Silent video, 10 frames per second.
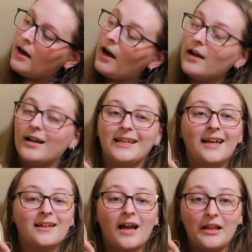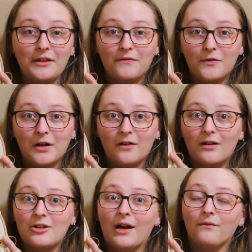Again, I love full coverage.
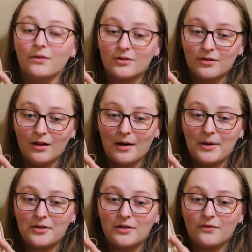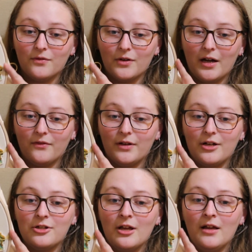I've learned a lot about doing full
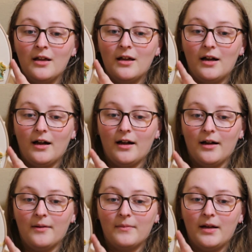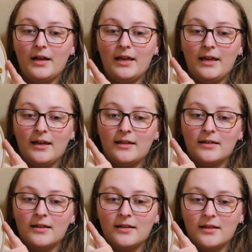coverage. And
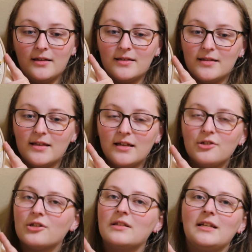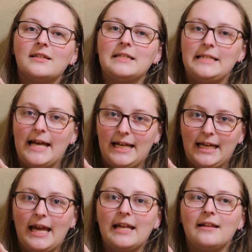this thing just needs a
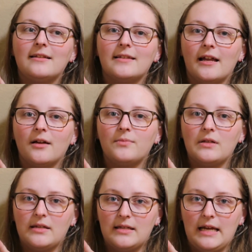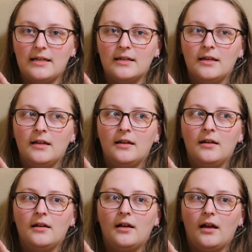dedicated setup to sit
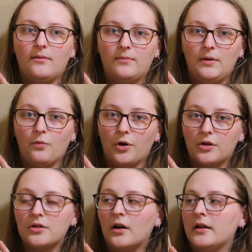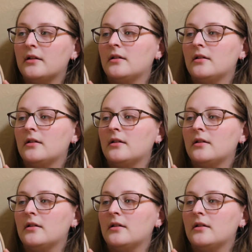and be worked on.